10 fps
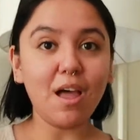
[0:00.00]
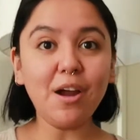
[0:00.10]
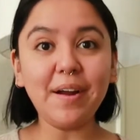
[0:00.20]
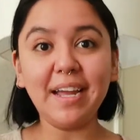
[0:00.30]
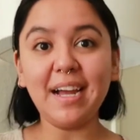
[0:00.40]

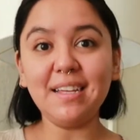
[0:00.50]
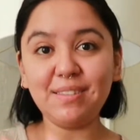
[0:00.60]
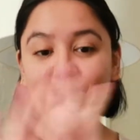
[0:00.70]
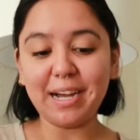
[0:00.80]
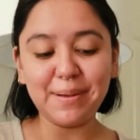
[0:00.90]
Alright guys,
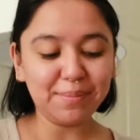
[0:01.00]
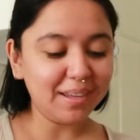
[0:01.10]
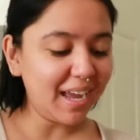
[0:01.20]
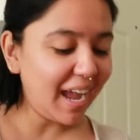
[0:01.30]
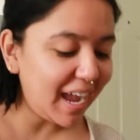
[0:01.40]
so I'm...
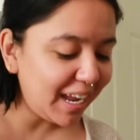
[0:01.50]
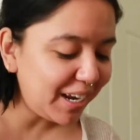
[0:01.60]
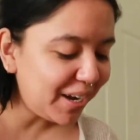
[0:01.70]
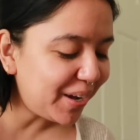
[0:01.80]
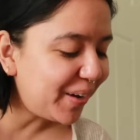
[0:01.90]
Hey,
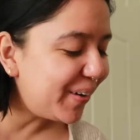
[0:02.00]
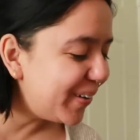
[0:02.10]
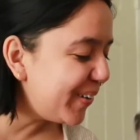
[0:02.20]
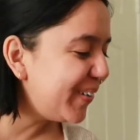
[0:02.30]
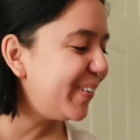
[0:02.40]

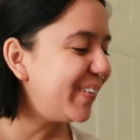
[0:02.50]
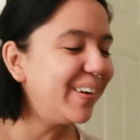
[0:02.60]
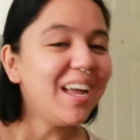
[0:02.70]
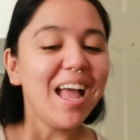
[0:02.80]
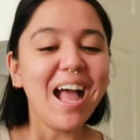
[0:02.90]
no.
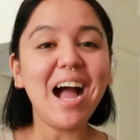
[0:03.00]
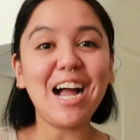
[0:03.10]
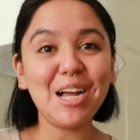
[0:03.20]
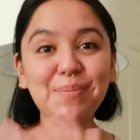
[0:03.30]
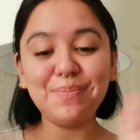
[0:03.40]

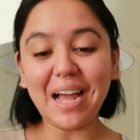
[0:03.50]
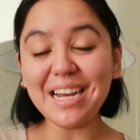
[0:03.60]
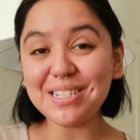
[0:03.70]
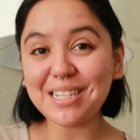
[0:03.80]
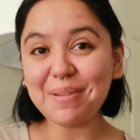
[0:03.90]

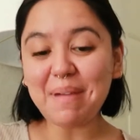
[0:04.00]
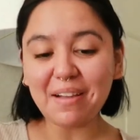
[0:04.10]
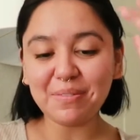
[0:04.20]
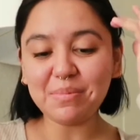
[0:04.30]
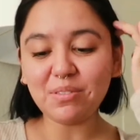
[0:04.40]
I just came
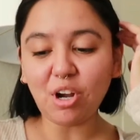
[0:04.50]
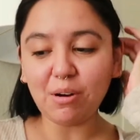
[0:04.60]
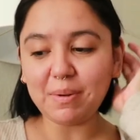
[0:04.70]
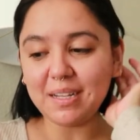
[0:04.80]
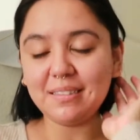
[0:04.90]
back from
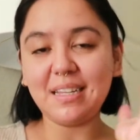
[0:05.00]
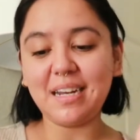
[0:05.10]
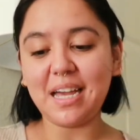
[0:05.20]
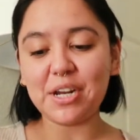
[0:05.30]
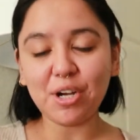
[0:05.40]
Starbucks and
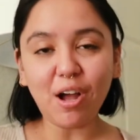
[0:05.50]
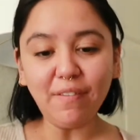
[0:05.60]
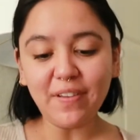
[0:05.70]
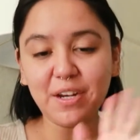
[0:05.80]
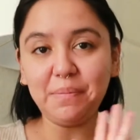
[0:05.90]
I got a
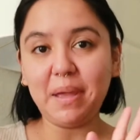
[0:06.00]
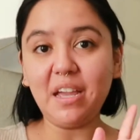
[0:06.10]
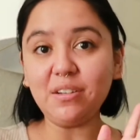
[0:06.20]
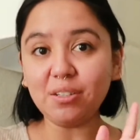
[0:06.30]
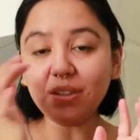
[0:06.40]
coffee and a
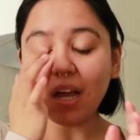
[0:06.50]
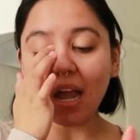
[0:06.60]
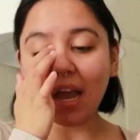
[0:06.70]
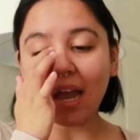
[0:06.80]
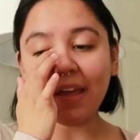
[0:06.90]
bagel.
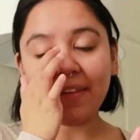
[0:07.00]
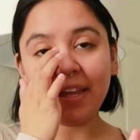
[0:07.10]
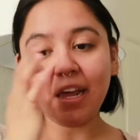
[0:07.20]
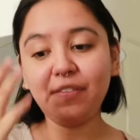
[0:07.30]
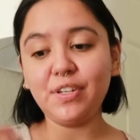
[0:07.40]
And
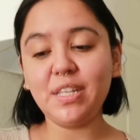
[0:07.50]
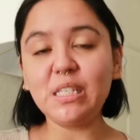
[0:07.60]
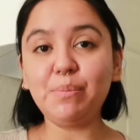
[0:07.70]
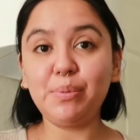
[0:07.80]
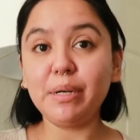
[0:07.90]
then after
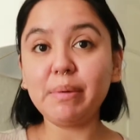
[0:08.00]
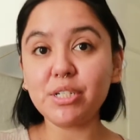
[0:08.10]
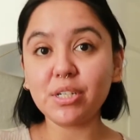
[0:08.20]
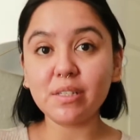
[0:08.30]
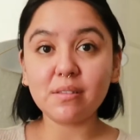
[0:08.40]
this, I'm pretty
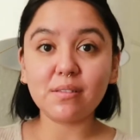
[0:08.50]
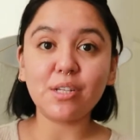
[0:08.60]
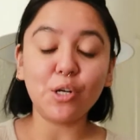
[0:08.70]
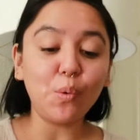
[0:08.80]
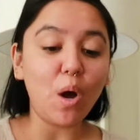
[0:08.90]
much just
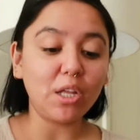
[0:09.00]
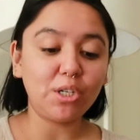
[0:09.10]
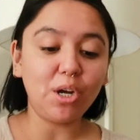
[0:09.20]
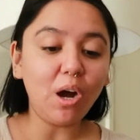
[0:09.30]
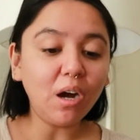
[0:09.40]
gonna go walk
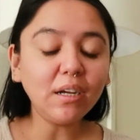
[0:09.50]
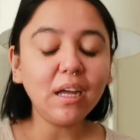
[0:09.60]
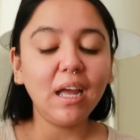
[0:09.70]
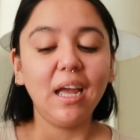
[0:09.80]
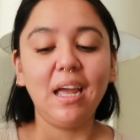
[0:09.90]
the
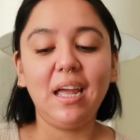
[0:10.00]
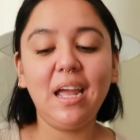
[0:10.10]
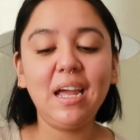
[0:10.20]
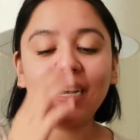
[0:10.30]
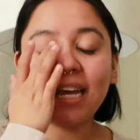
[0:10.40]
dog.
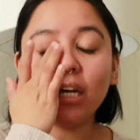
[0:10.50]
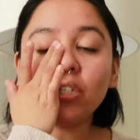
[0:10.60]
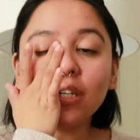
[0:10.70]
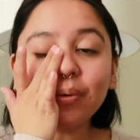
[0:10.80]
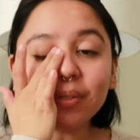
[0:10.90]
And
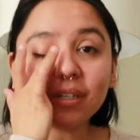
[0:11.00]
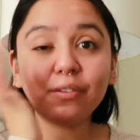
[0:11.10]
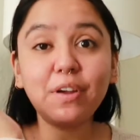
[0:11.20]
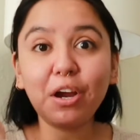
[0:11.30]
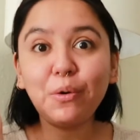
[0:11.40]
yesterday was like
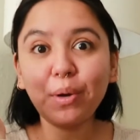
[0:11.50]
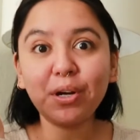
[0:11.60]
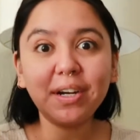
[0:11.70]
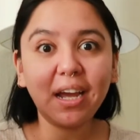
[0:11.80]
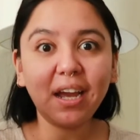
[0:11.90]
a very
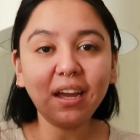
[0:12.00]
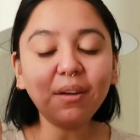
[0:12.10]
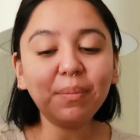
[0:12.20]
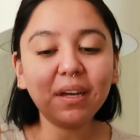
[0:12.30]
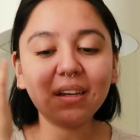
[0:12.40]
weird
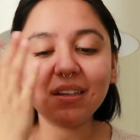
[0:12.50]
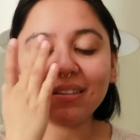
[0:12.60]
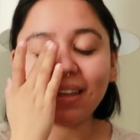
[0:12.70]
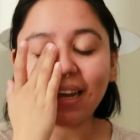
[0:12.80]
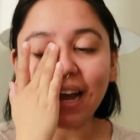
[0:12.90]
day
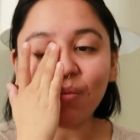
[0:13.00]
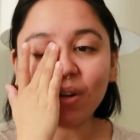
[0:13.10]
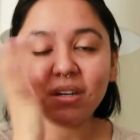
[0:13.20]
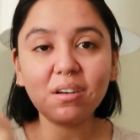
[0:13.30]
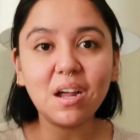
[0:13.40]
because like
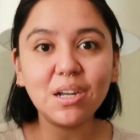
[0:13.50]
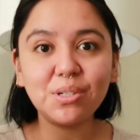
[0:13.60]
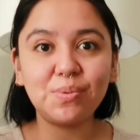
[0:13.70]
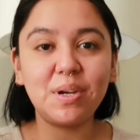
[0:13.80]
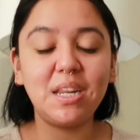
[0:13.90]
we did not
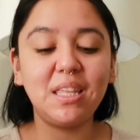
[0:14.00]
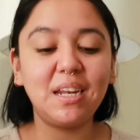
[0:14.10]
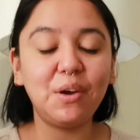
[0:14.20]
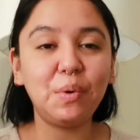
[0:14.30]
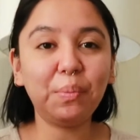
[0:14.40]
do anything.
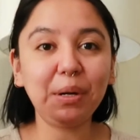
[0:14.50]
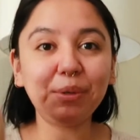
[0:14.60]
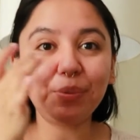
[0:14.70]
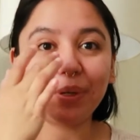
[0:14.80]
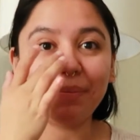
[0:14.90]
Like we pretty
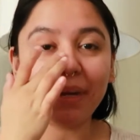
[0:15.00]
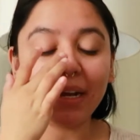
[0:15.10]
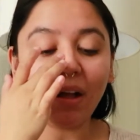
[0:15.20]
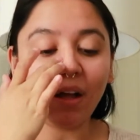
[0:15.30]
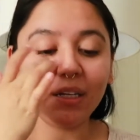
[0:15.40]
much were in
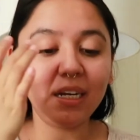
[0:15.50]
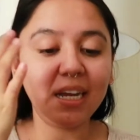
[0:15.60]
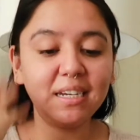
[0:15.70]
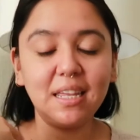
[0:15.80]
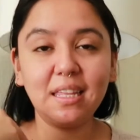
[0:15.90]
bed all
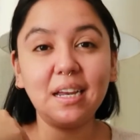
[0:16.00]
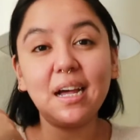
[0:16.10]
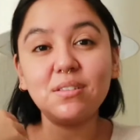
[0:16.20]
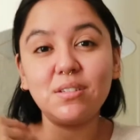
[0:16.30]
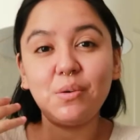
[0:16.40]
day, and I think it
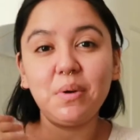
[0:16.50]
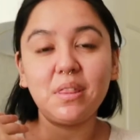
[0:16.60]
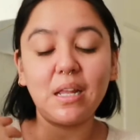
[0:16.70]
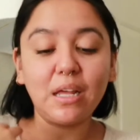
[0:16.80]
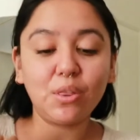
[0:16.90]
had to do
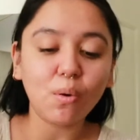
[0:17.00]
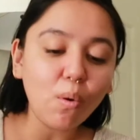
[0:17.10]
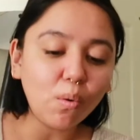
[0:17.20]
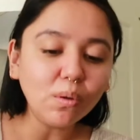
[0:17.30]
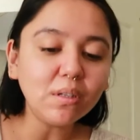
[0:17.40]
with like the
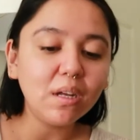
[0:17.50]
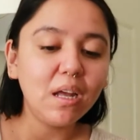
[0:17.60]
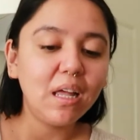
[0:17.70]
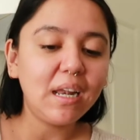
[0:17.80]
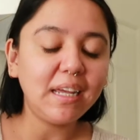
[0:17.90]
cold.
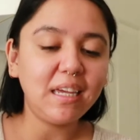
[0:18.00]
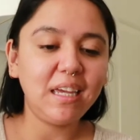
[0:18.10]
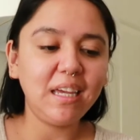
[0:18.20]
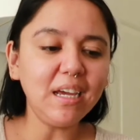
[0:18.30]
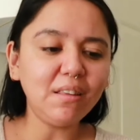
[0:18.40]
Like
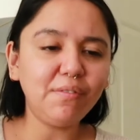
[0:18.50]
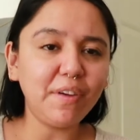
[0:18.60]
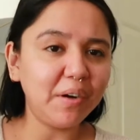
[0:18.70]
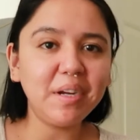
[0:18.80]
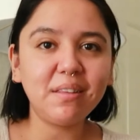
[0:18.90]
he gets
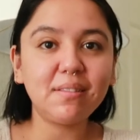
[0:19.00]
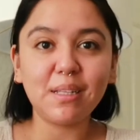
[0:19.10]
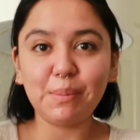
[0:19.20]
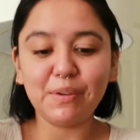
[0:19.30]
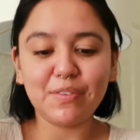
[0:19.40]
very
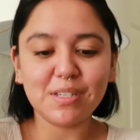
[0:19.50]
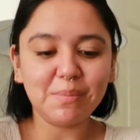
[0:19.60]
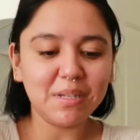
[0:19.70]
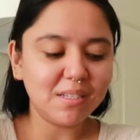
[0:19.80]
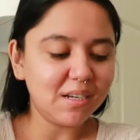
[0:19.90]
sleepy for some
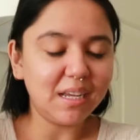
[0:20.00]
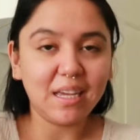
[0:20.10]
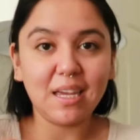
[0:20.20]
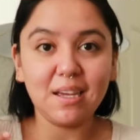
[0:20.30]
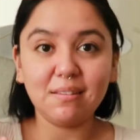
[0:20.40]
reason. Like
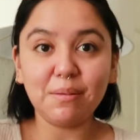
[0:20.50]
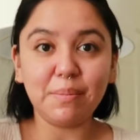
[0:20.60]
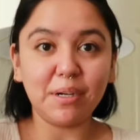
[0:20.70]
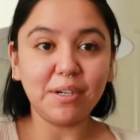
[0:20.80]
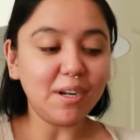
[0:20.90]
he is a
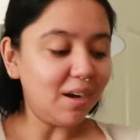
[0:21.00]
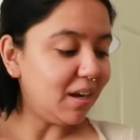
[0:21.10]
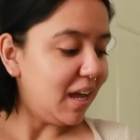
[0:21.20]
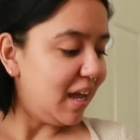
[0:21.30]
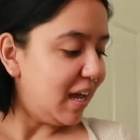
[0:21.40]
bigger
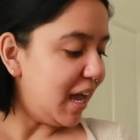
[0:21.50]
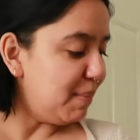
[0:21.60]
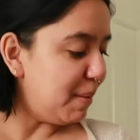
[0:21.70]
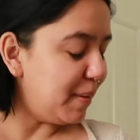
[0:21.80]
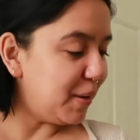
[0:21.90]
dog. Hi,
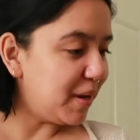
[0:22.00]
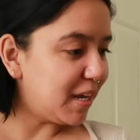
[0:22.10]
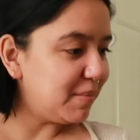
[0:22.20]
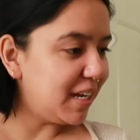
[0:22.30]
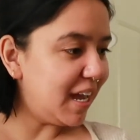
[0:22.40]
Papa, you wanna
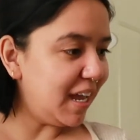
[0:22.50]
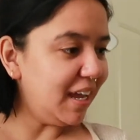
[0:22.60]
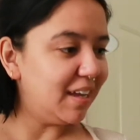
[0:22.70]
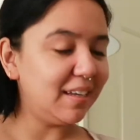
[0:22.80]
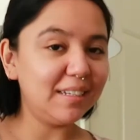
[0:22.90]
come say hi?